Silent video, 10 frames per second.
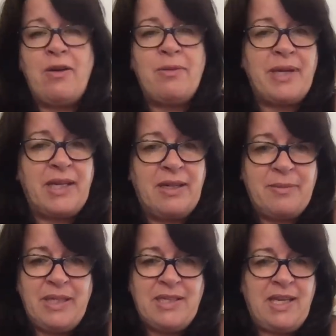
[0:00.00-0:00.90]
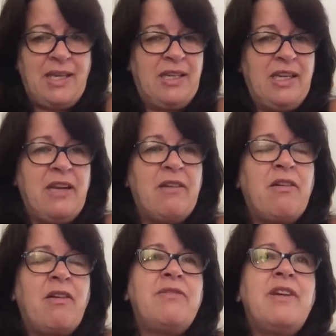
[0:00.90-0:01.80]
How am I going to be taken
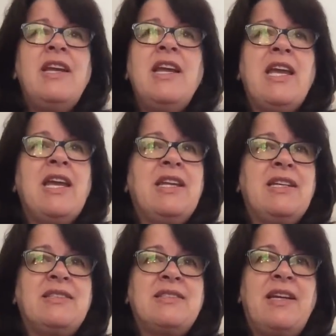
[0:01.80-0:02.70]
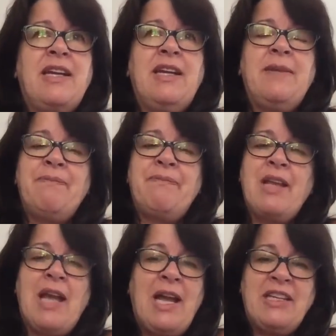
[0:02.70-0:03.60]
care of? And it's like,
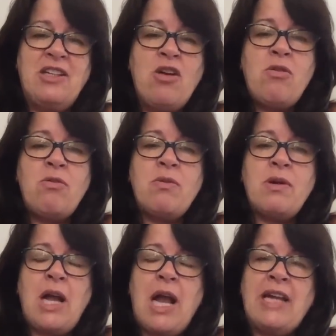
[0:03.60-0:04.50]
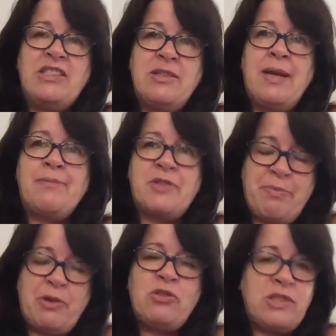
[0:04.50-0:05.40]
I know I, I'm
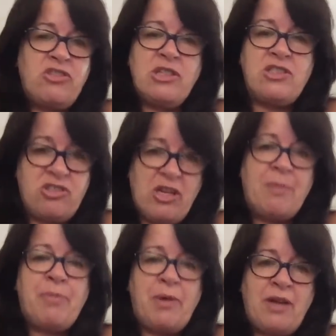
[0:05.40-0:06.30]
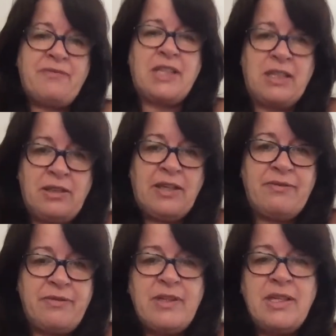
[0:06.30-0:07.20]
supposed to just jump off the
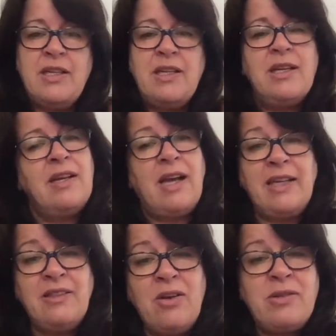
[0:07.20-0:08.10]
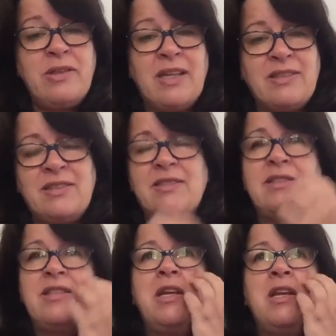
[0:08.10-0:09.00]
cliff. I know this.